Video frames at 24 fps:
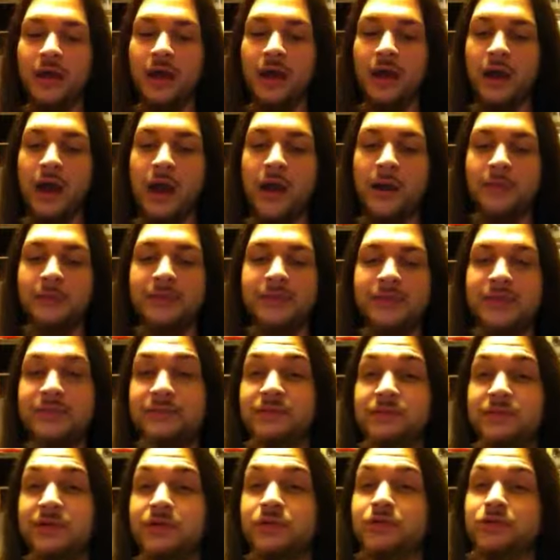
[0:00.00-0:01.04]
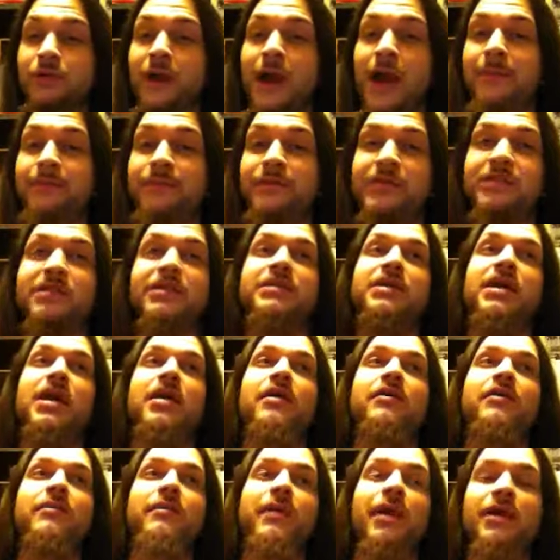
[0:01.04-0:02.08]
seems to be trapped
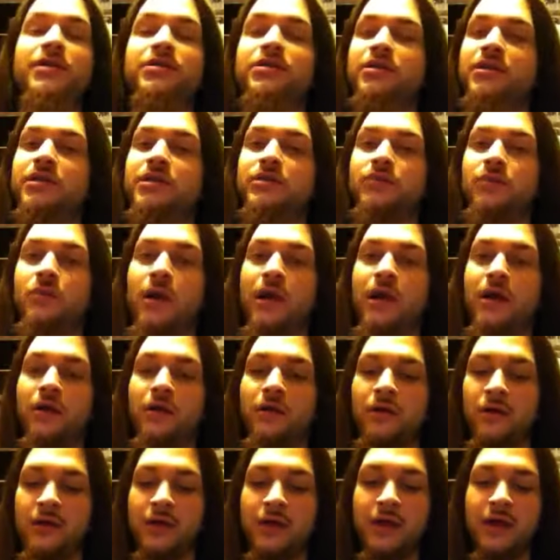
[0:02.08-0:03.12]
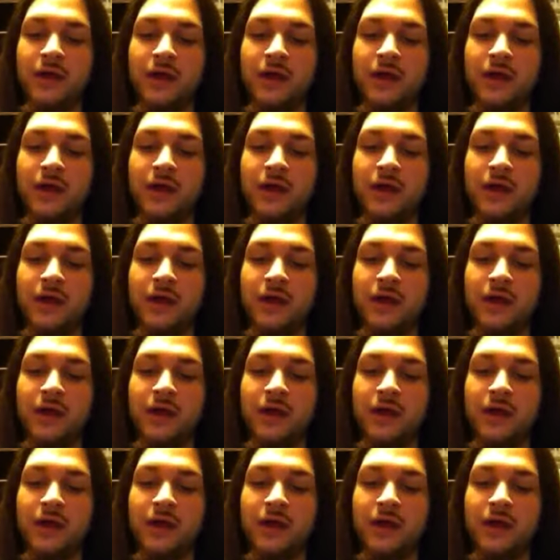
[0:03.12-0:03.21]
inside the mansion as well.